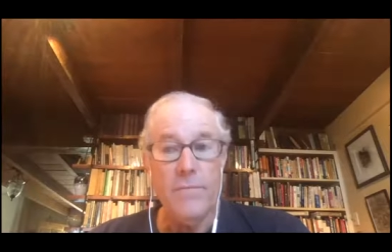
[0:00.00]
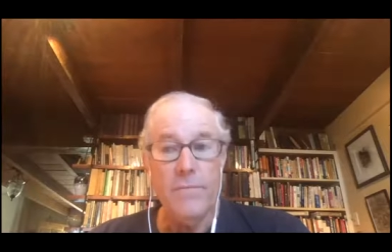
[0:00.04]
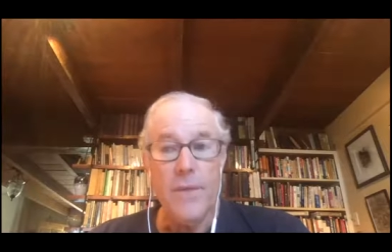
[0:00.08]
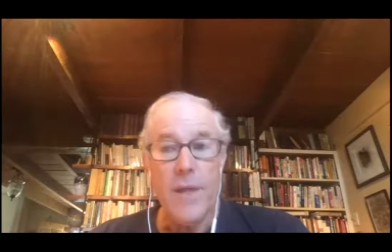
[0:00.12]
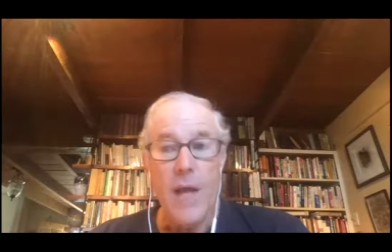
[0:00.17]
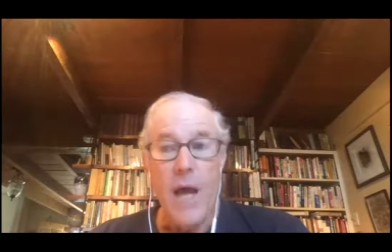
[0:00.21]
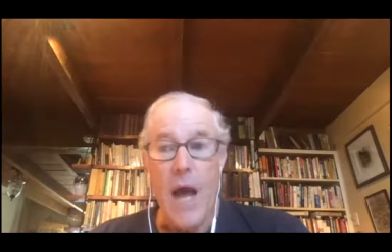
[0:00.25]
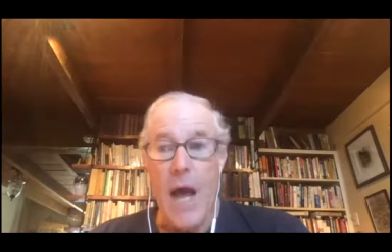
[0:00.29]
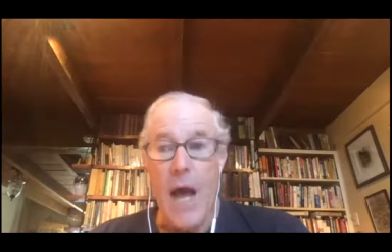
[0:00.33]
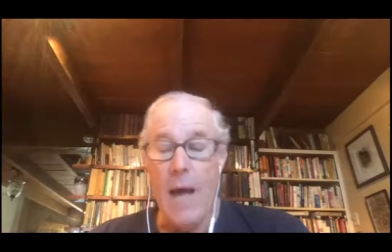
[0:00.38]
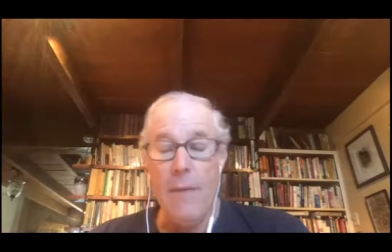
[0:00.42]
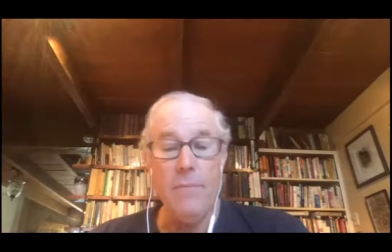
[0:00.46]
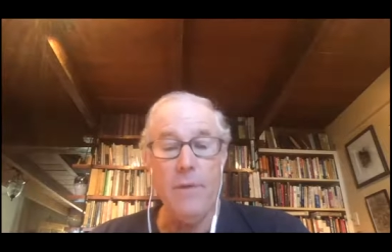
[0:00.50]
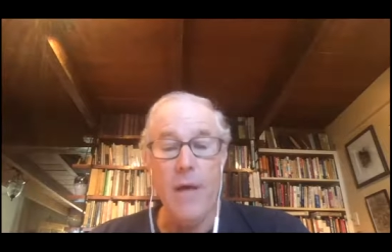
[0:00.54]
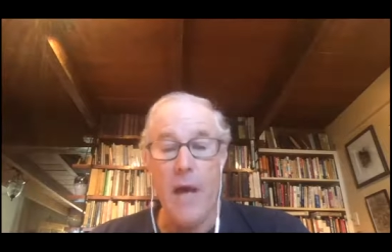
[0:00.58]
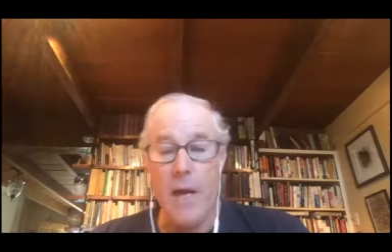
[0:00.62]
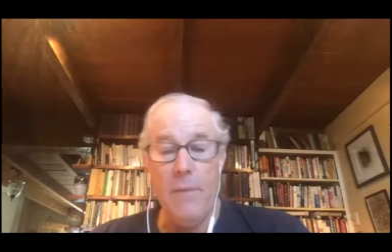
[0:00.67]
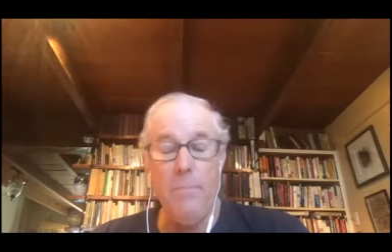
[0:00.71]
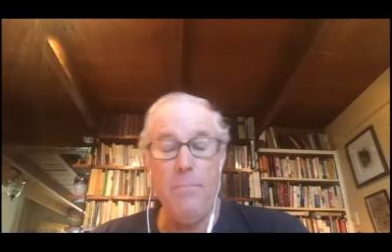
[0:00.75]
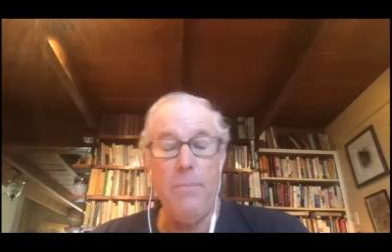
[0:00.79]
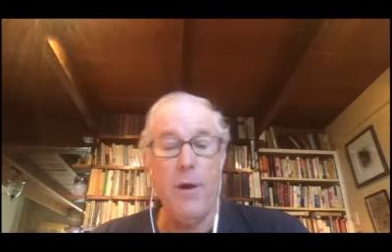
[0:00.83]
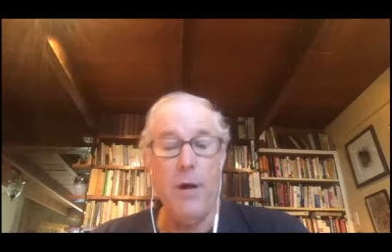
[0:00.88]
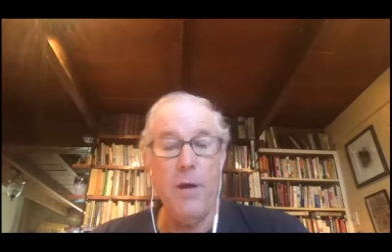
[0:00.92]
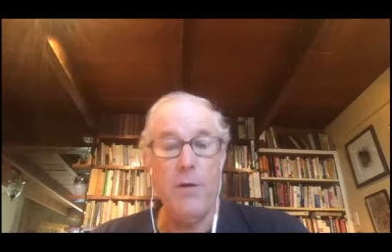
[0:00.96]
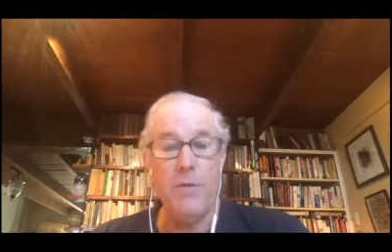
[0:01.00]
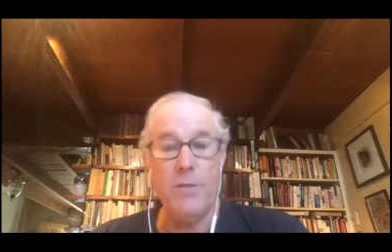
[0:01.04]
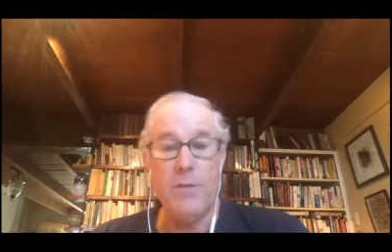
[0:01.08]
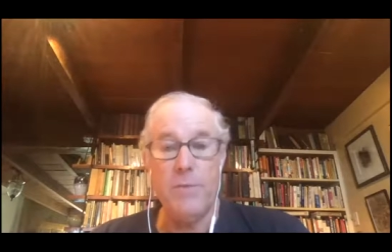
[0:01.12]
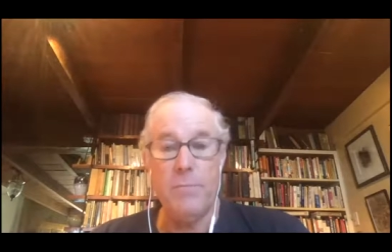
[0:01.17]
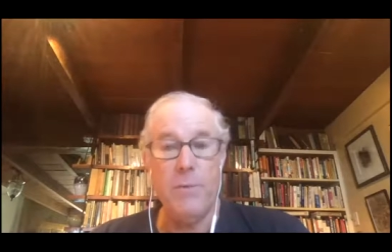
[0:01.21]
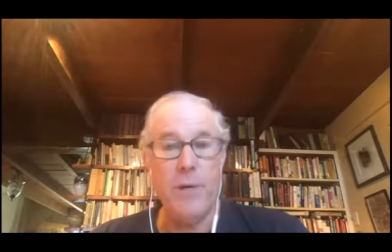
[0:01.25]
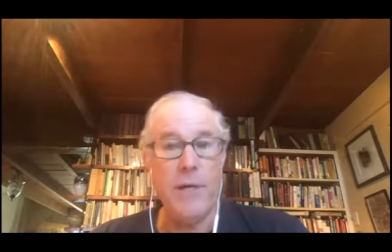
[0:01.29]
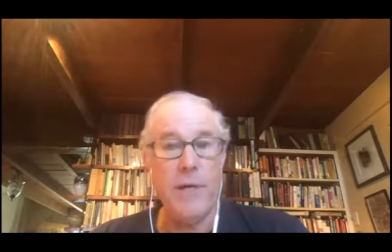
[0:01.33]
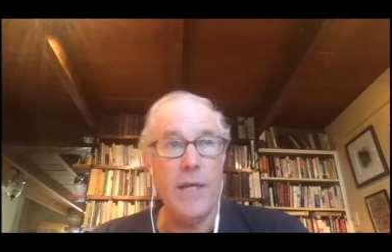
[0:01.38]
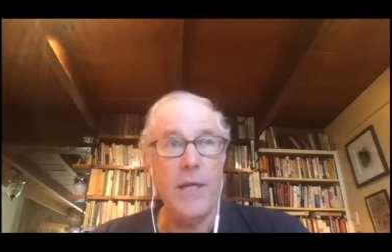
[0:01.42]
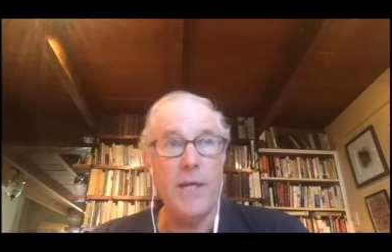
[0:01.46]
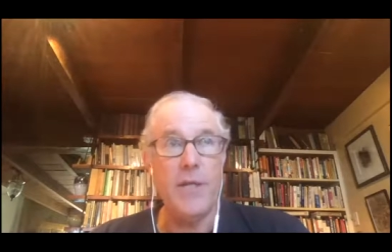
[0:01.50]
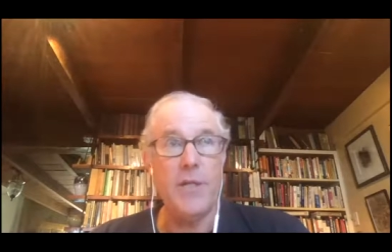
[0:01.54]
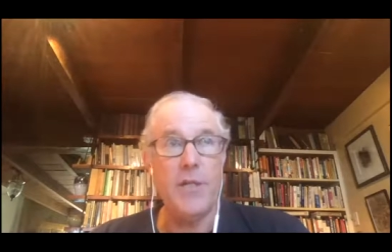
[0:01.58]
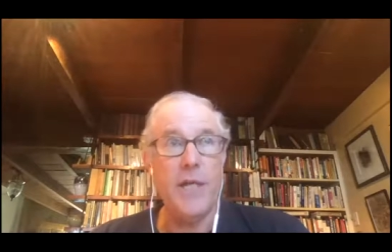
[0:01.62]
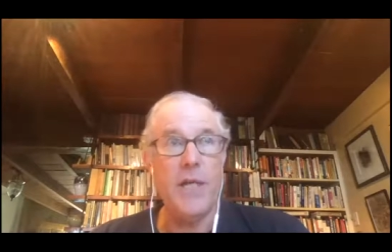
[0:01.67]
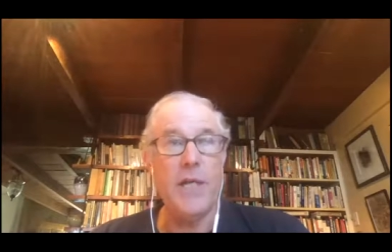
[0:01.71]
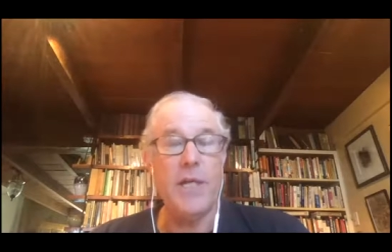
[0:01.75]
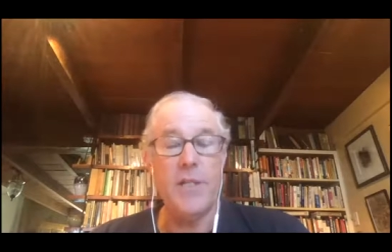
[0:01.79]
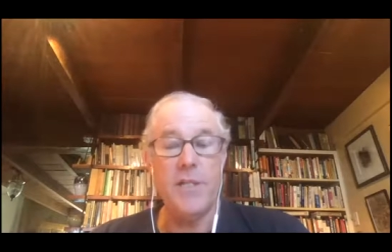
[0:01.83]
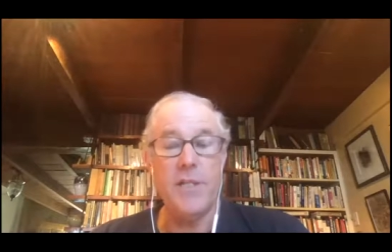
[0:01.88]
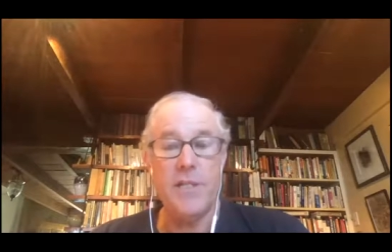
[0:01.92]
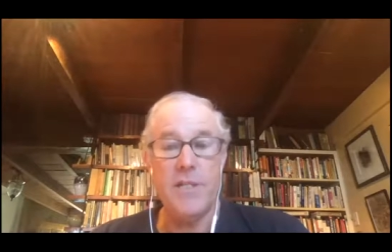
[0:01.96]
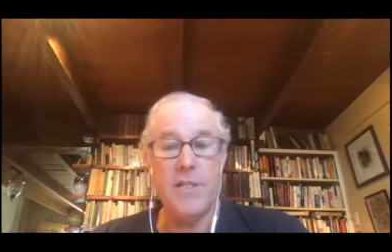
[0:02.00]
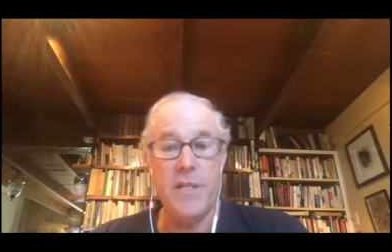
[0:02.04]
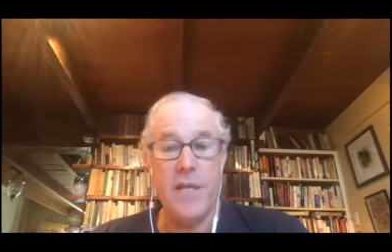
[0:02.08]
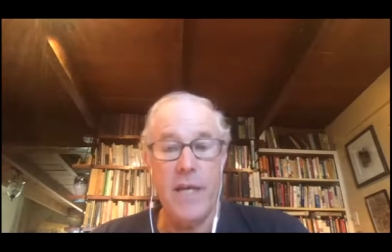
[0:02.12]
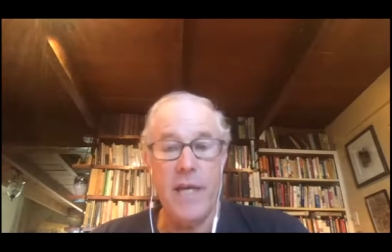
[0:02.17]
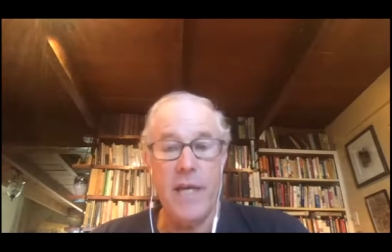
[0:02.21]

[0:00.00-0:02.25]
I'm not opposed to bringing chickens